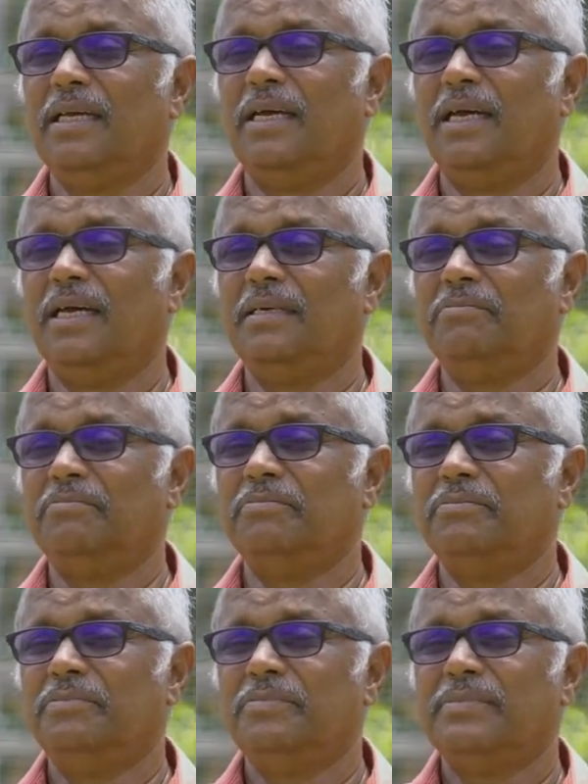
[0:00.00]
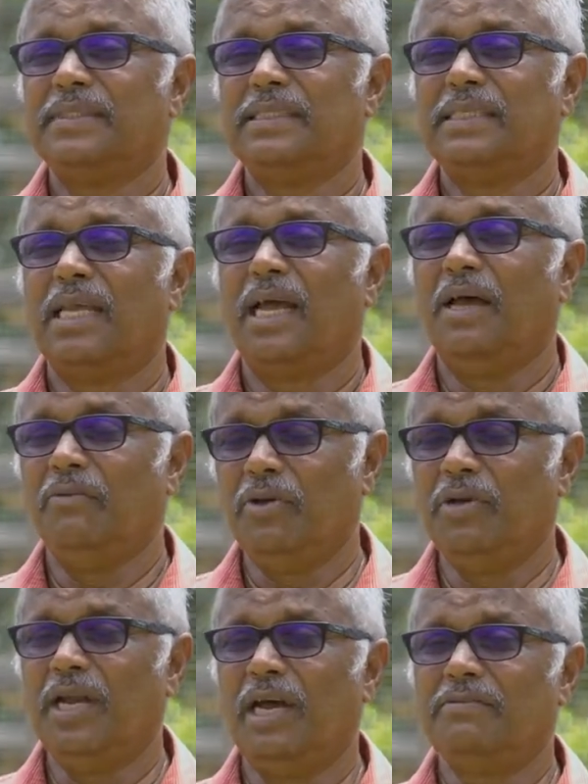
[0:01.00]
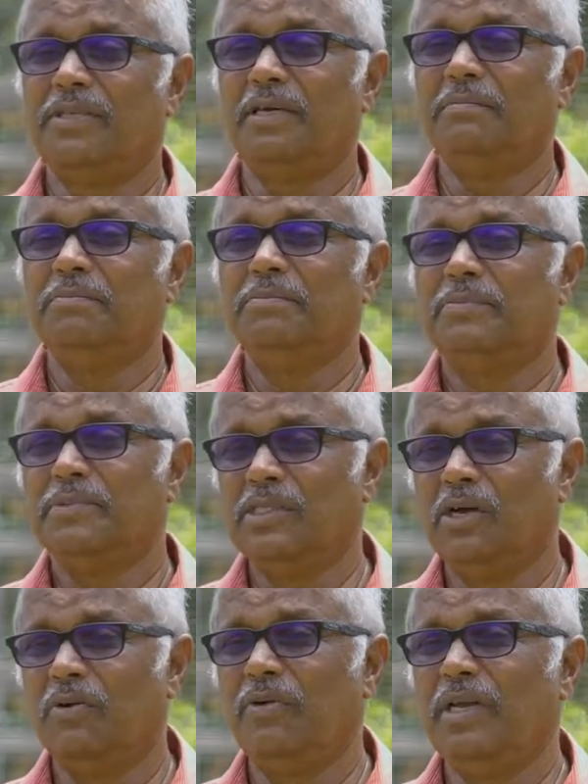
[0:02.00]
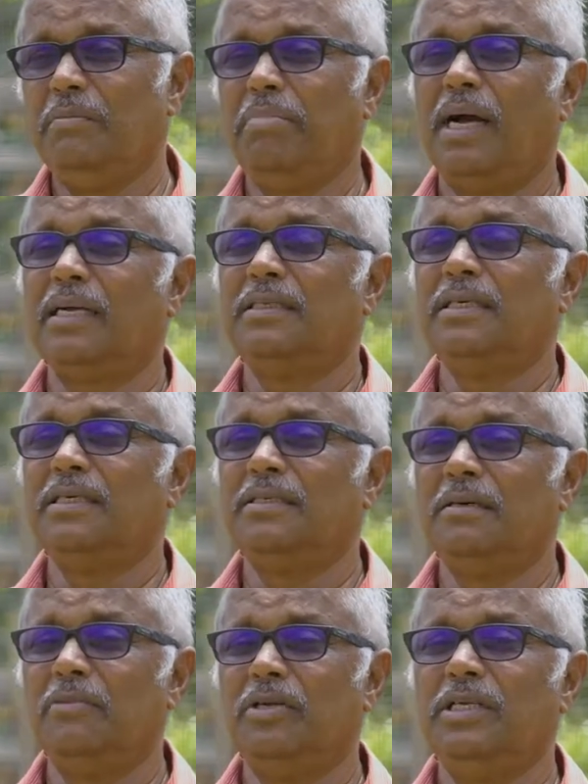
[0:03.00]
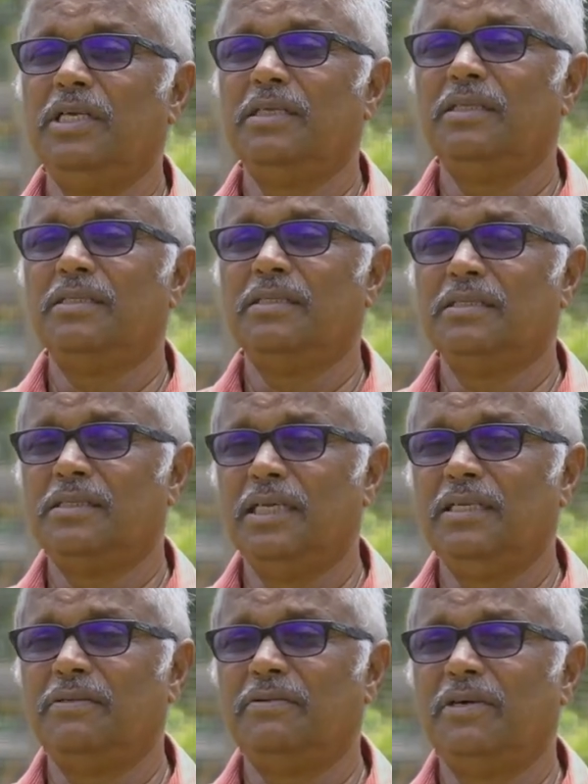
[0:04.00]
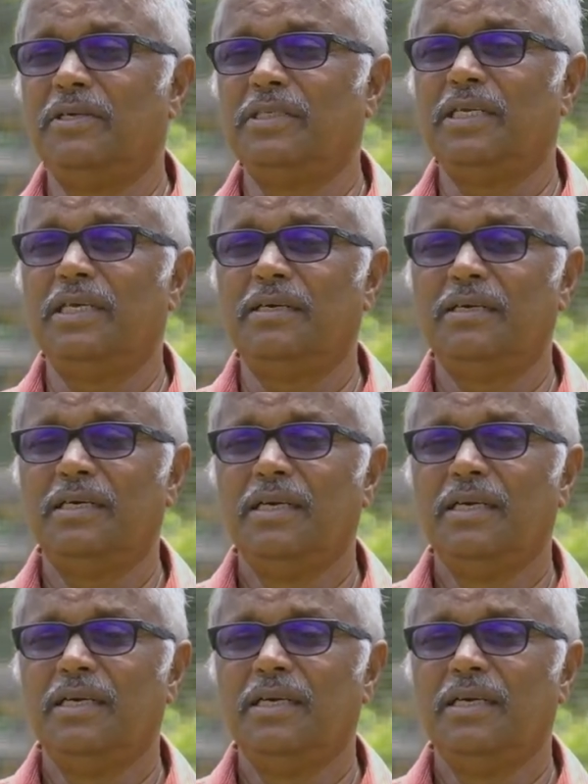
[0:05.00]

Um, and we're going to have some. They're already packaging some onion seeds for us here.